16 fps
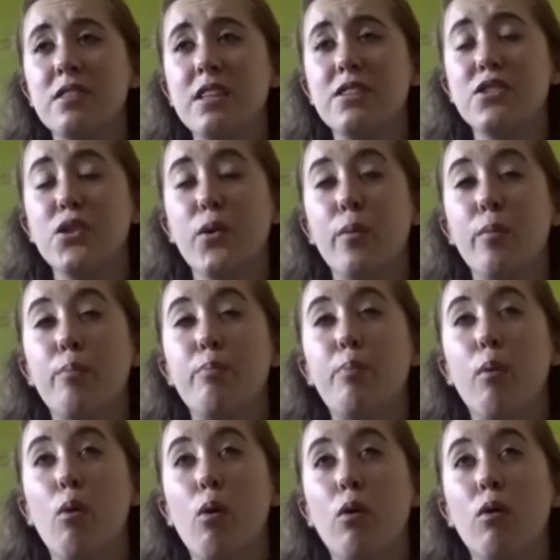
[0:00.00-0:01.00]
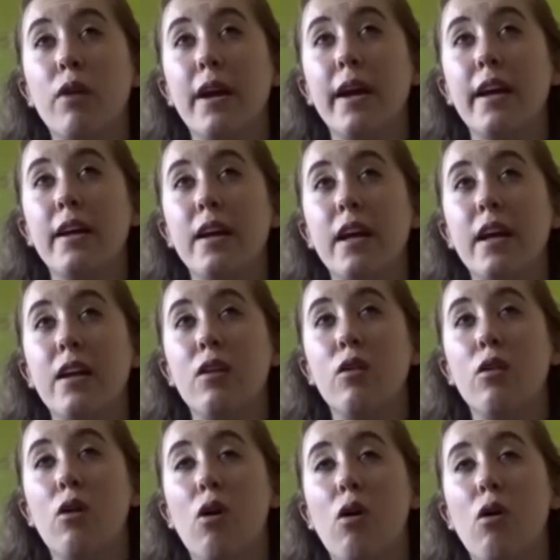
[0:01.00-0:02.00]
they're so boring
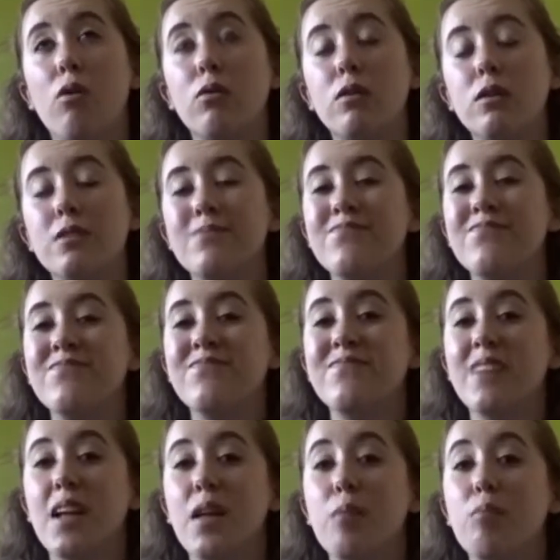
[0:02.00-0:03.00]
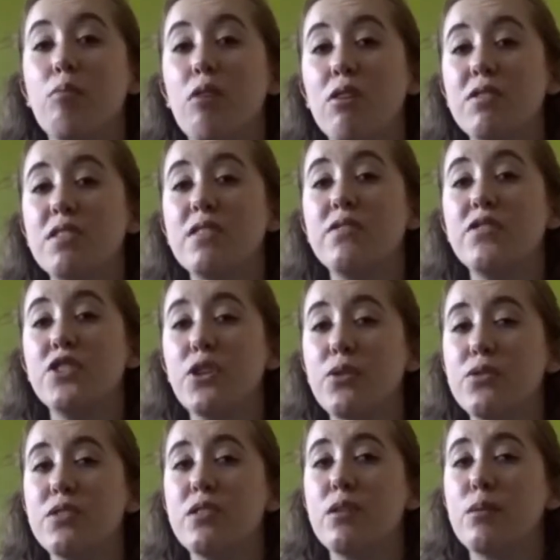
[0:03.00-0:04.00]
and long. Profs have
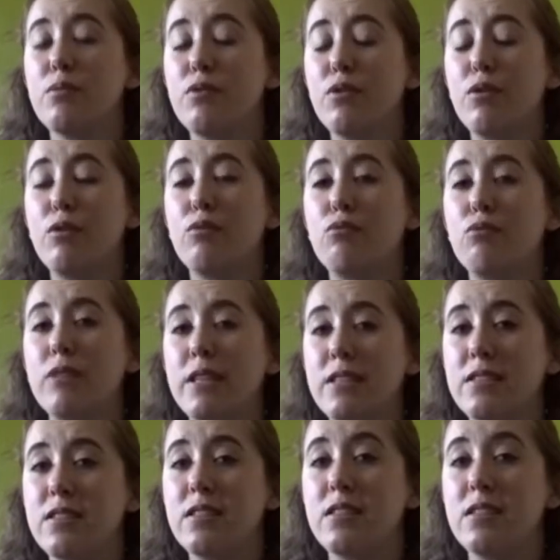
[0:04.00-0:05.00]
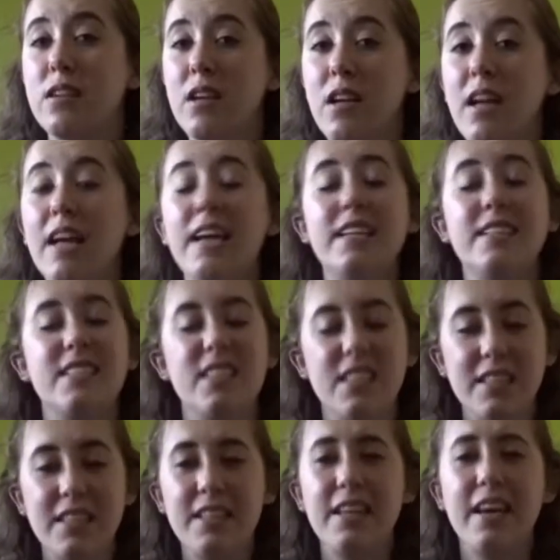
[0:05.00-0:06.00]
chosen them for a reason.
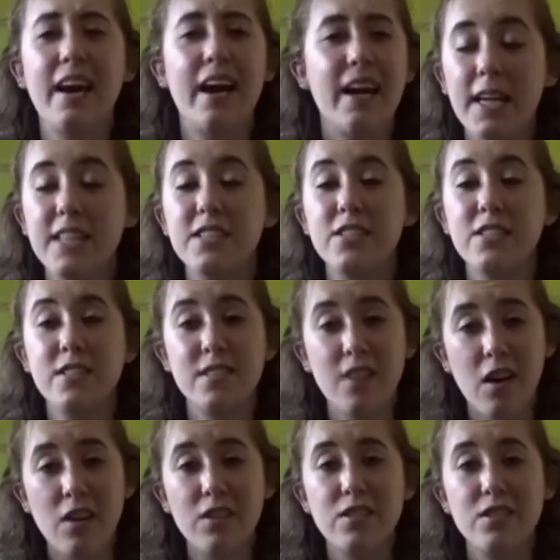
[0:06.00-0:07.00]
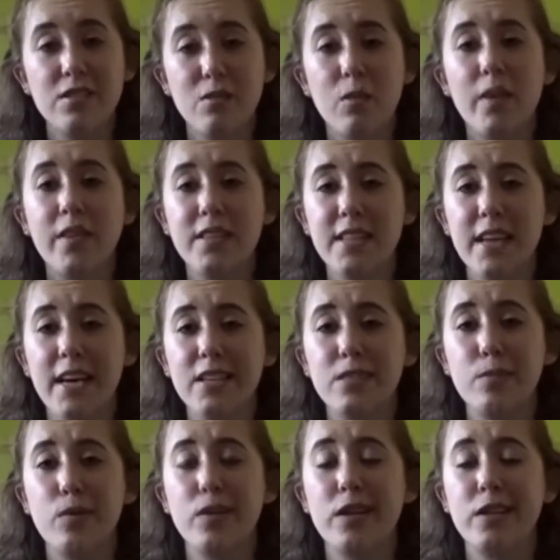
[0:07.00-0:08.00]
And yeah, it sucks when the
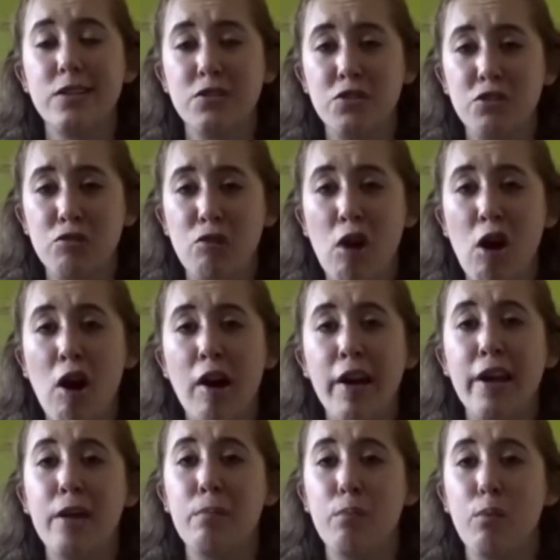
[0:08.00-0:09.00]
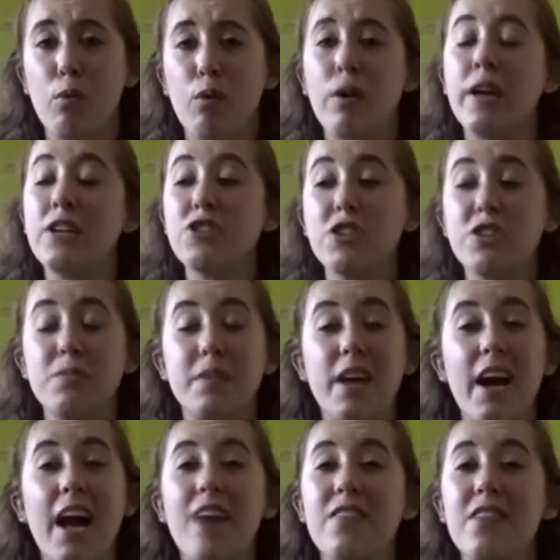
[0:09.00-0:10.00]
textbook is dry and boring. Trust me,
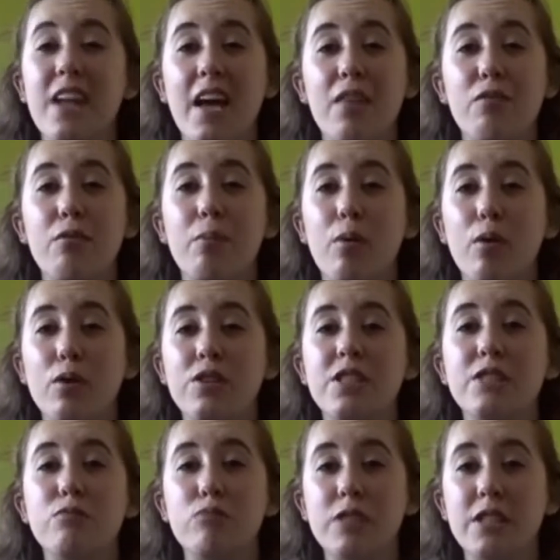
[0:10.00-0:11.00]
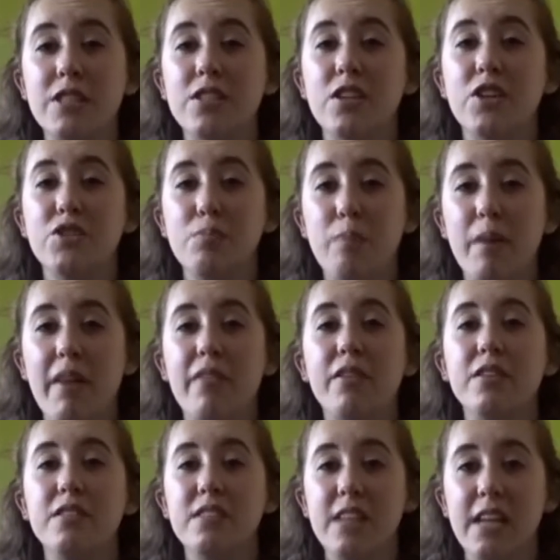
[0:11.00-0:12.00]
I have an anthropology research
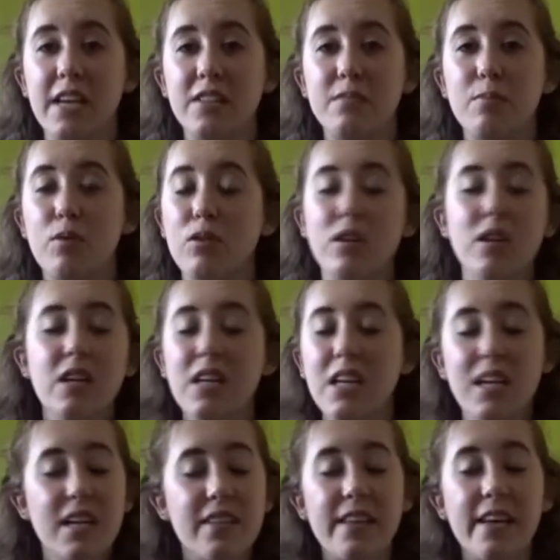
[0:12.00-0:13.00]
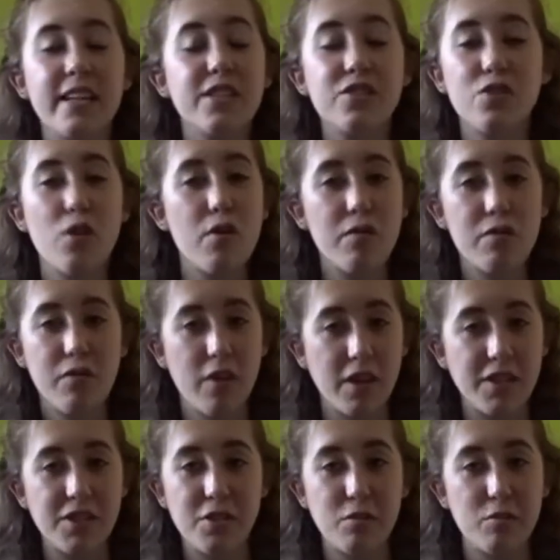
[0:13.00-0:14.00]
methods textbook. That is not
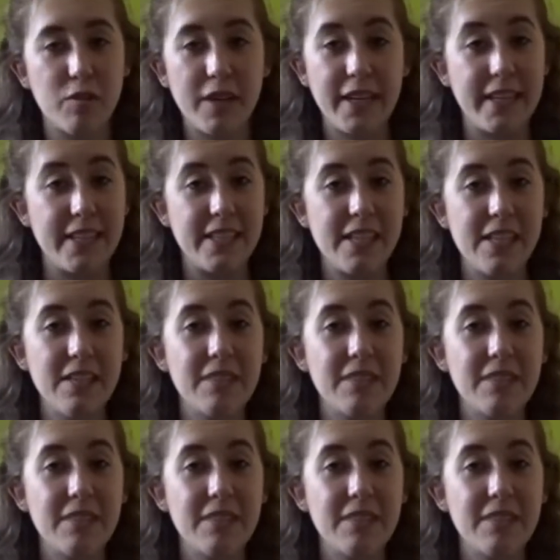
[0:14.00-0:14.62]
fun to read.